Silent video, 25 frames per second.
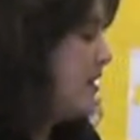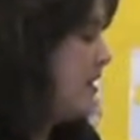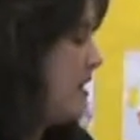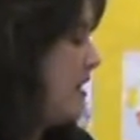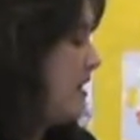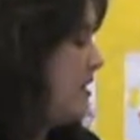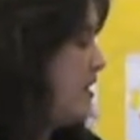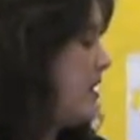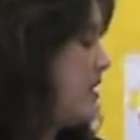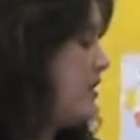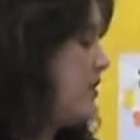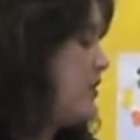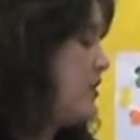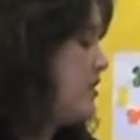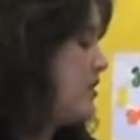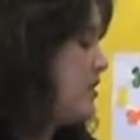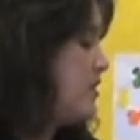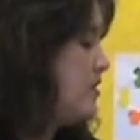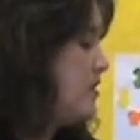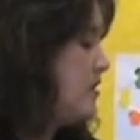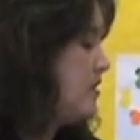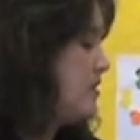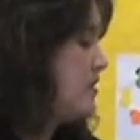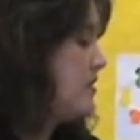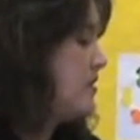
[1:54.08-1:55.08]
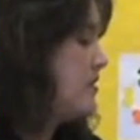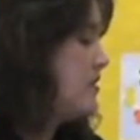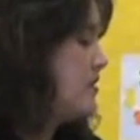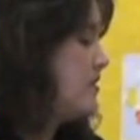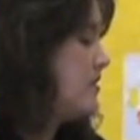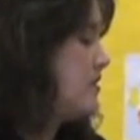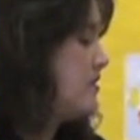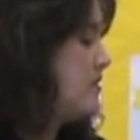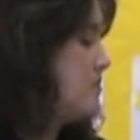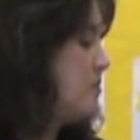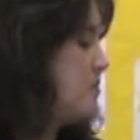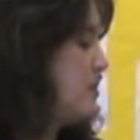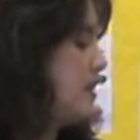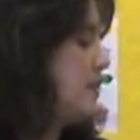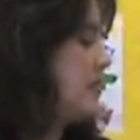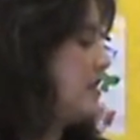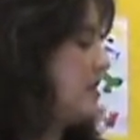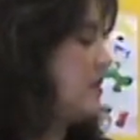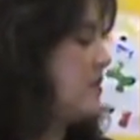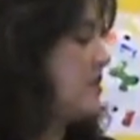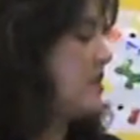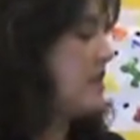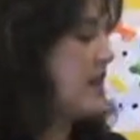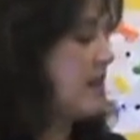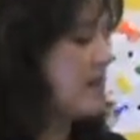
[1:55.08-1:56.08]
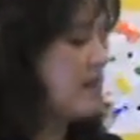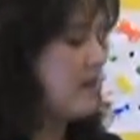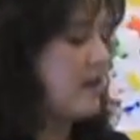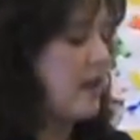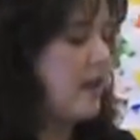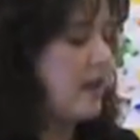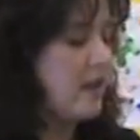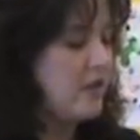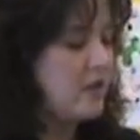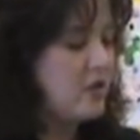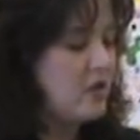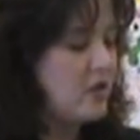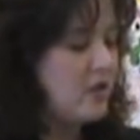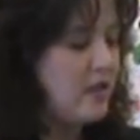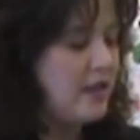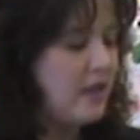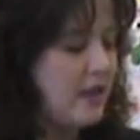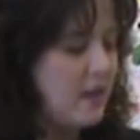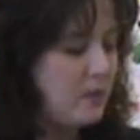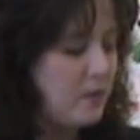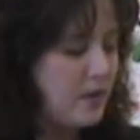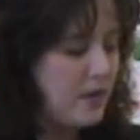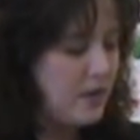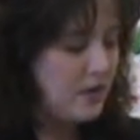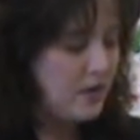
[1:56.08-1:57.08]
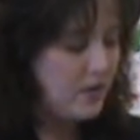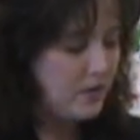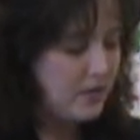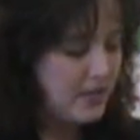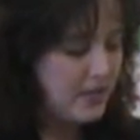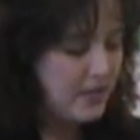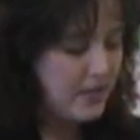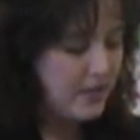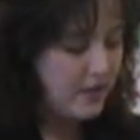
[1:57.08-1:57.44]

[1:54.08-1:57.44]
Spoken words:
Another piece of technology that we use